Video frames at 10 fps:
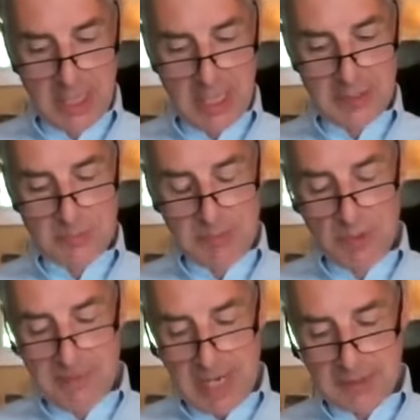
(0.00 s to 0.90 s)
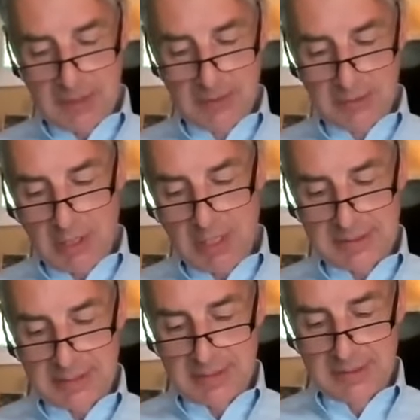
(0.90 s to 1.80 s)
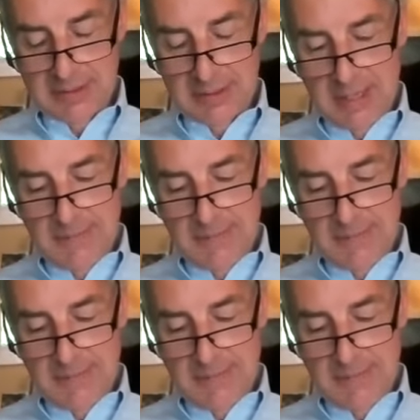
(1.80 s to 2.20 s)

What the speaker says: as we move out of the crisis.